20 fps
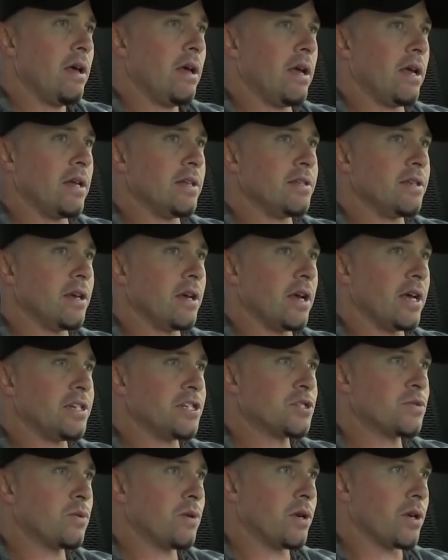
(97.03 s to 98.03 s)
and I
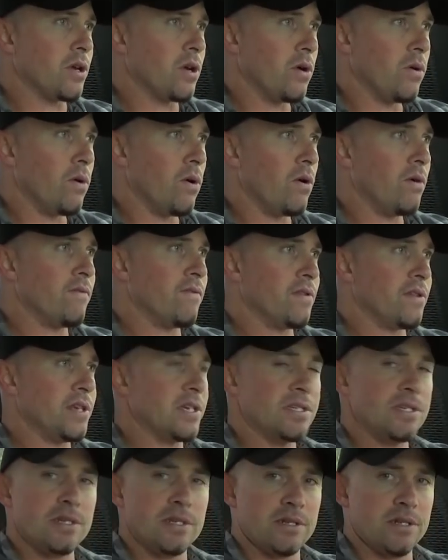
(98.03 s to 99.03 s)
just want to go over
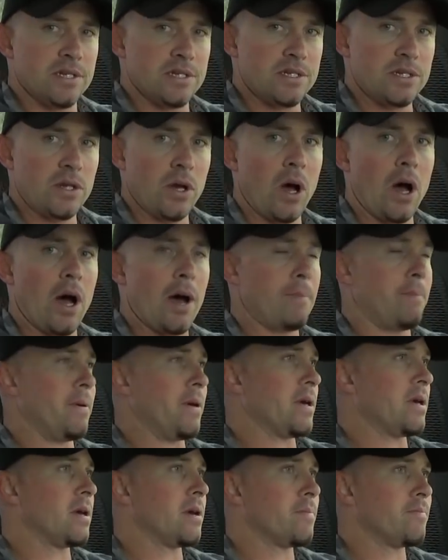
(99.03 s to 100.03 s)
this
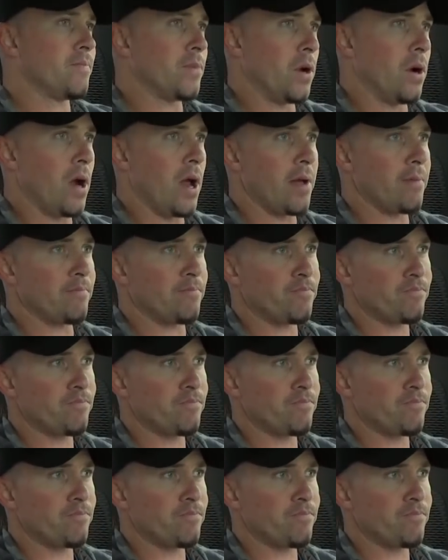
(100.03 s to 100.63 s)
topic, all right,